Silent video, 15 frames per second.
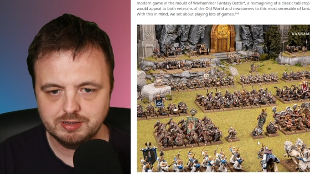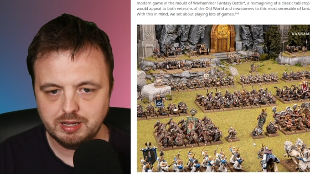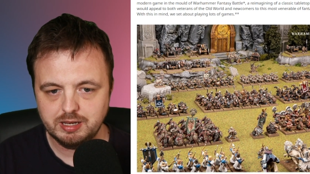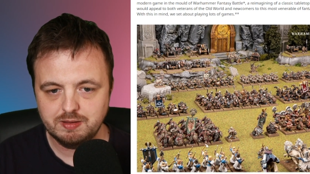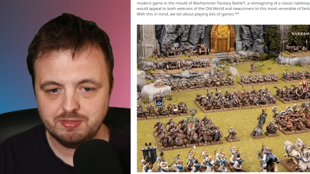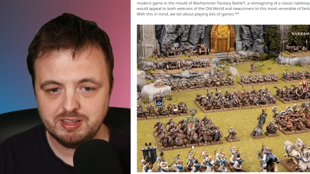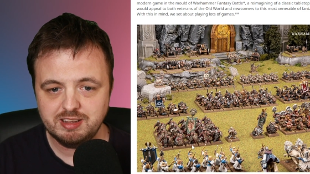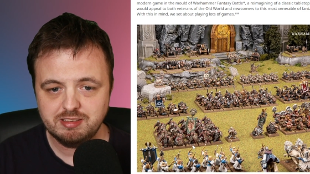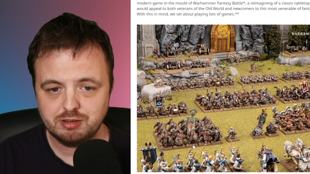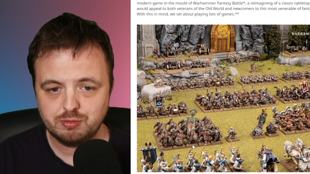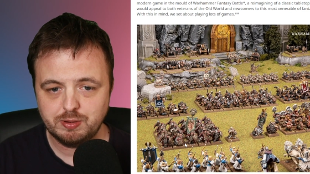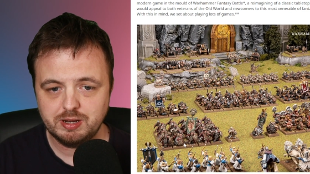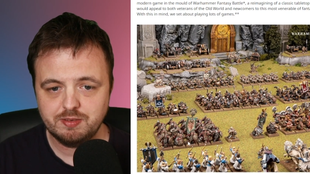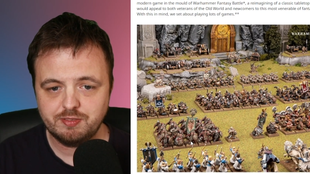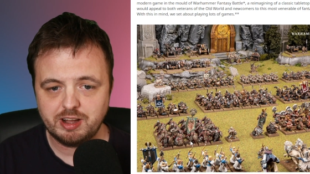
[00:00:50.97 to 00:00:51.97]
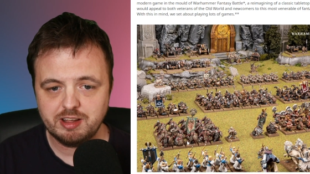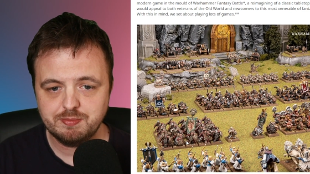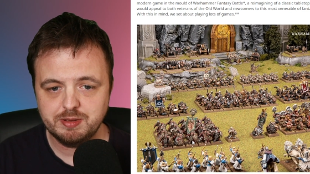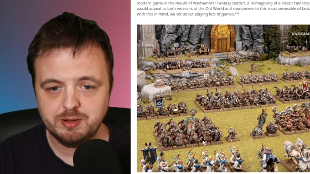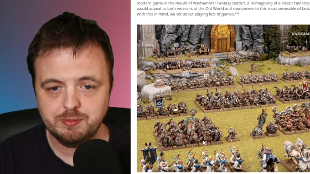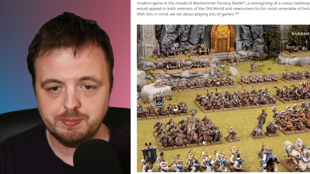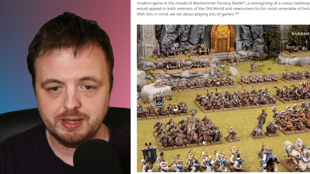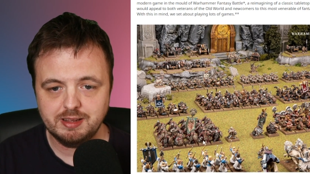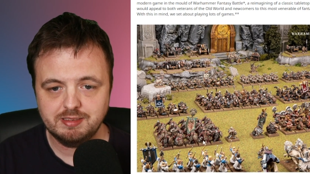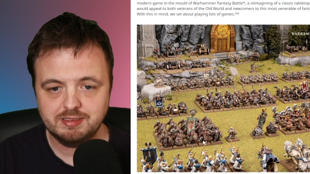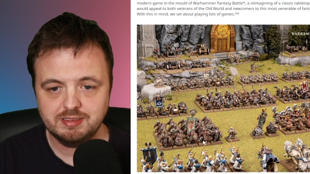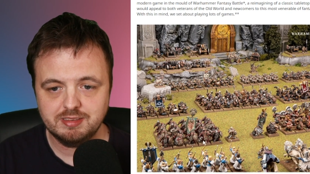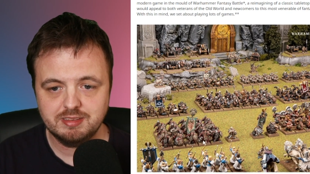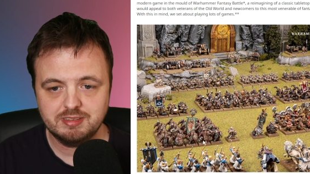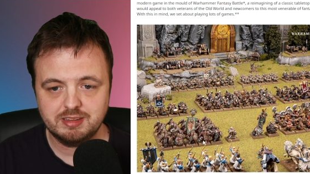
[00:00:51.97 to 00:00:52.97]
And if these are 25mm
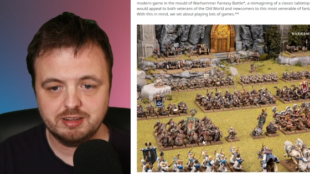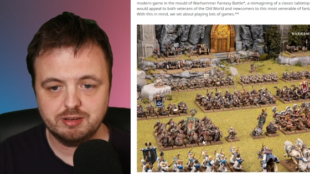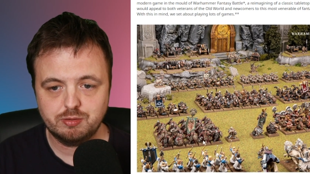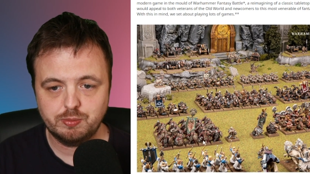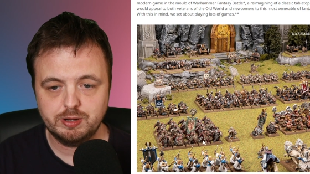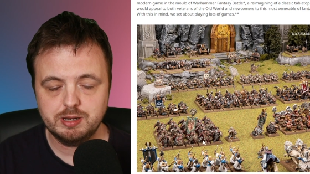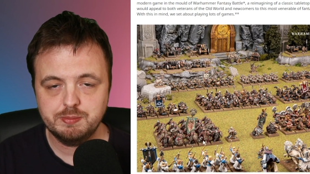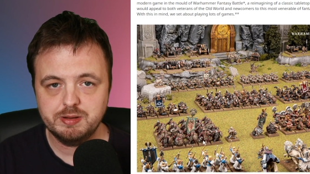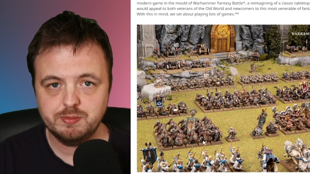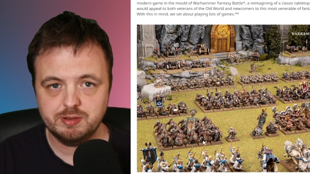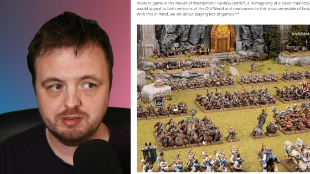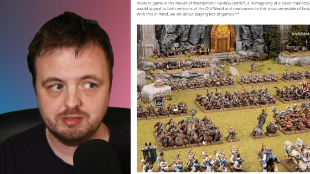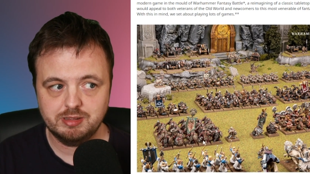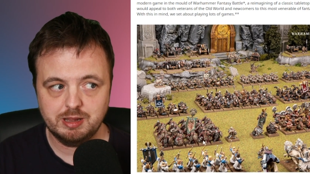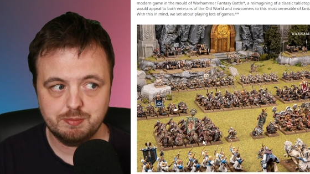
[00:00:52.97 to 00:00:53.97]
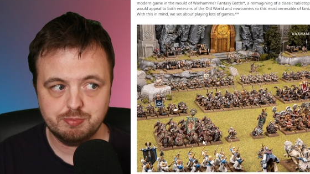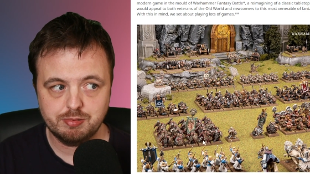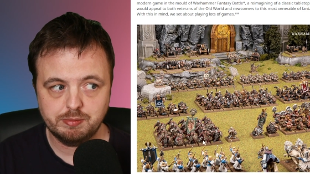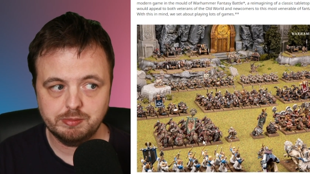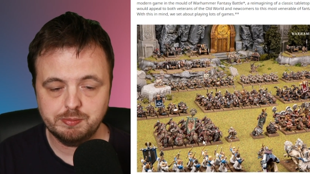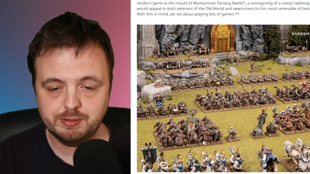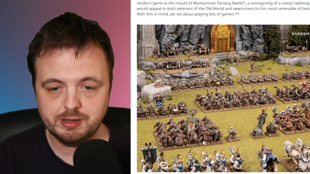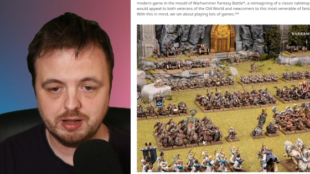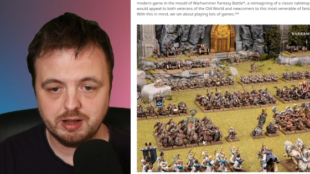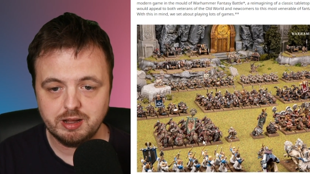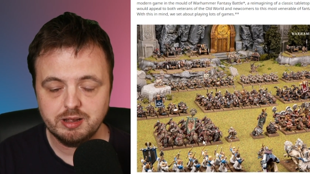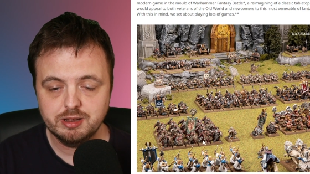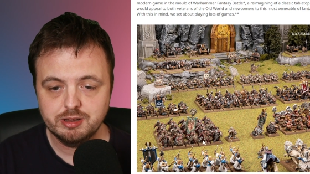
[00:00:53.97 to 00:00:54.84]
bases instead of 20mm, which they probably are,